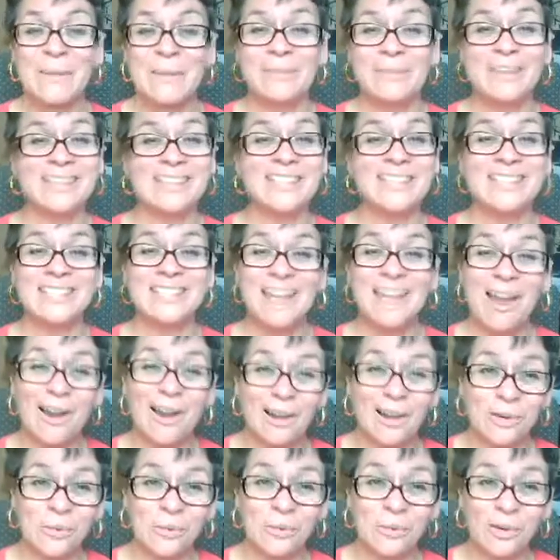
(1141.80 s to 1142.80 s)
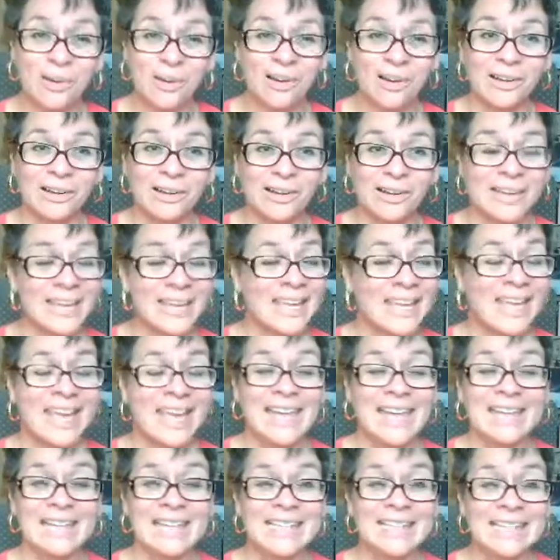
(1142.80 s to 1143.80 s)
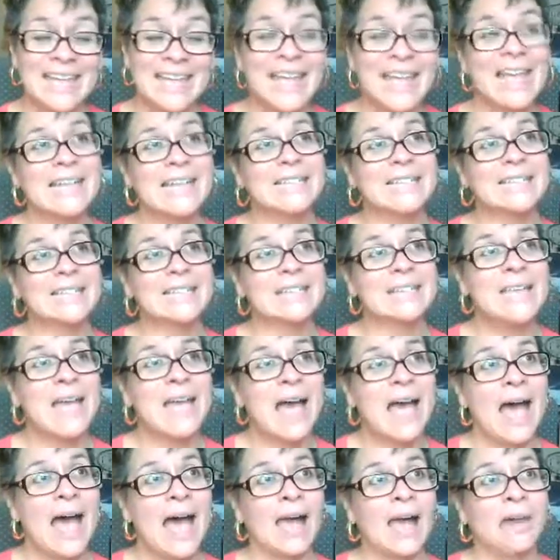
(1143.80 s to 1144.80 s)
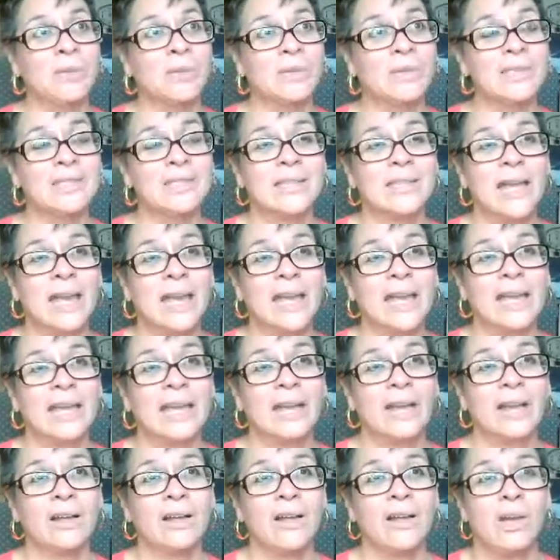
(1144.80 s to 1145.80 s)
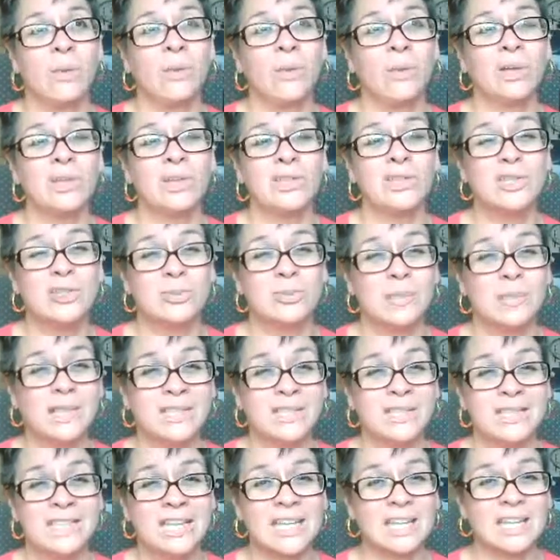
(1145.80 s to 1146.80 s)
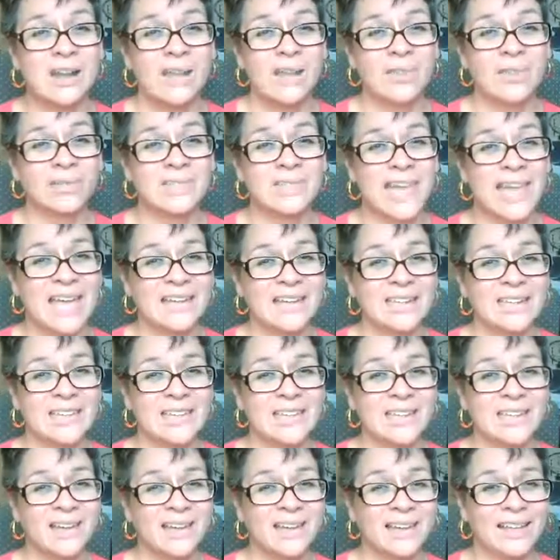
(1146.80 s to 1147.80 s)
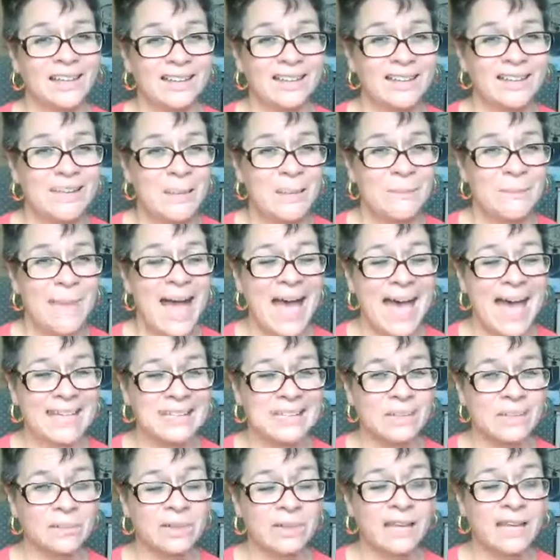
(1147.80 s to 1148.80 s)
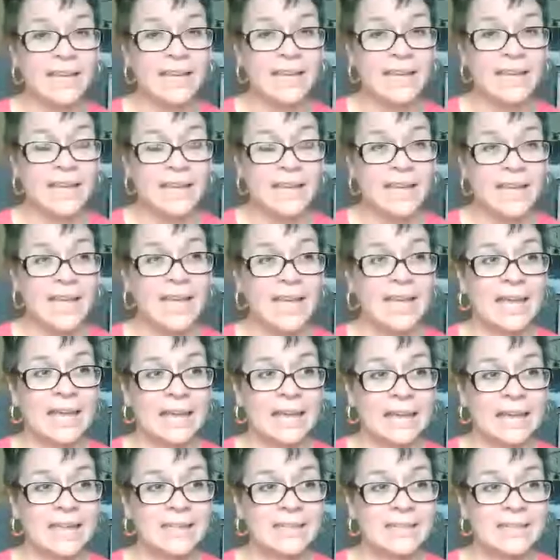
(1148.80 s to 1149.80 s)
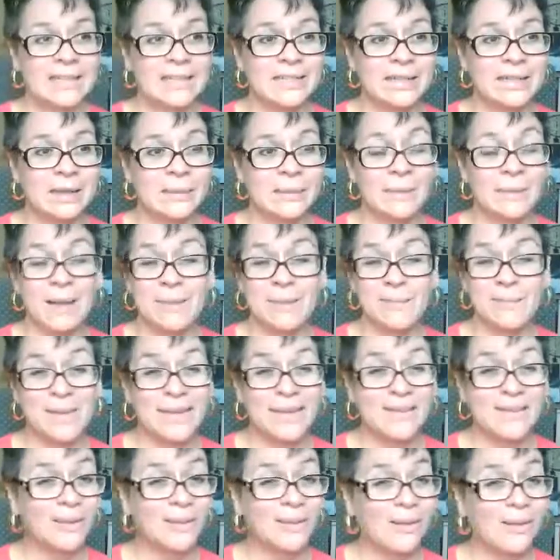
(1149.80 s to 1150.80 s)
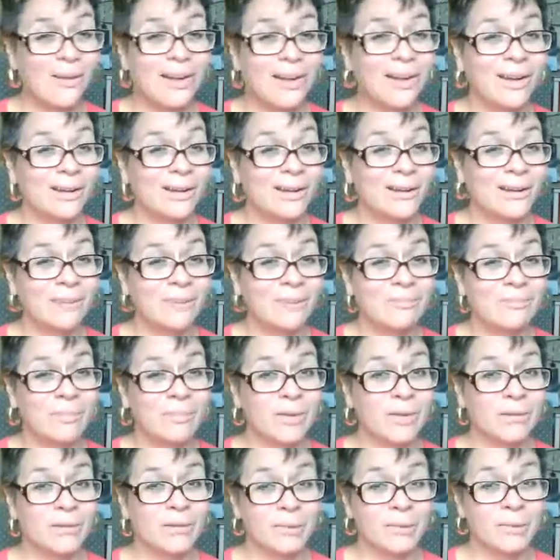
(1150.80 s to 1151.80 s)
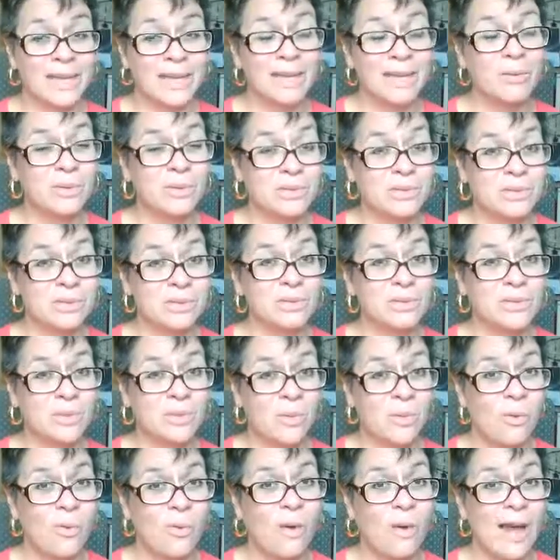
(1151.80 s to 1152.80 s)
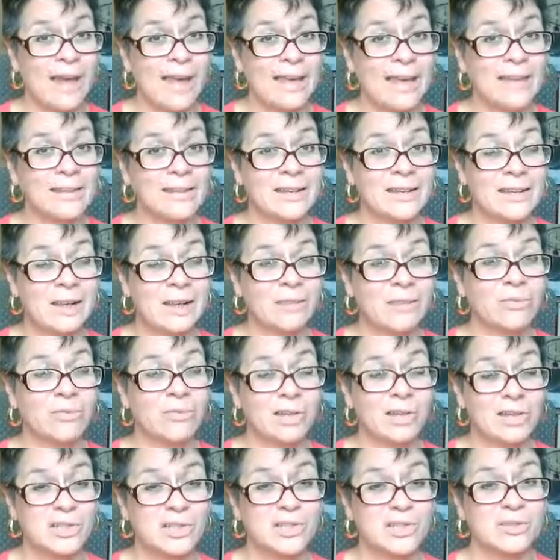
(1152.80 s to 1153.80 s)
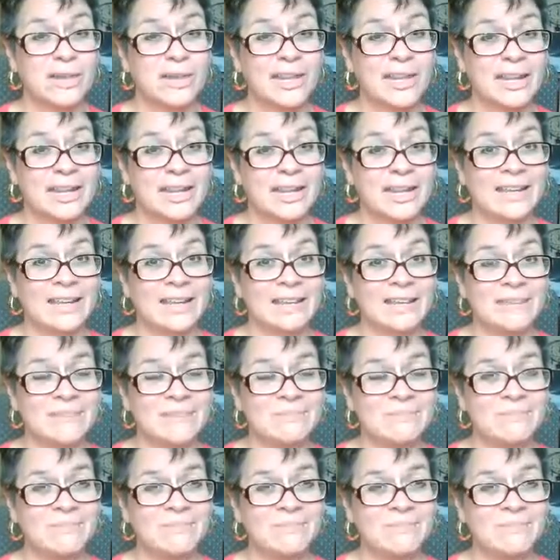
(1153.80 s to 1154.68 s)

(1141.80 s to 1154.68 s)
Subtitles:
because it's hard work. And it takes, I would say, 1 to 2 months to get all those edits done, possibly, and it might be even longer. But for me, it was quite a frustrating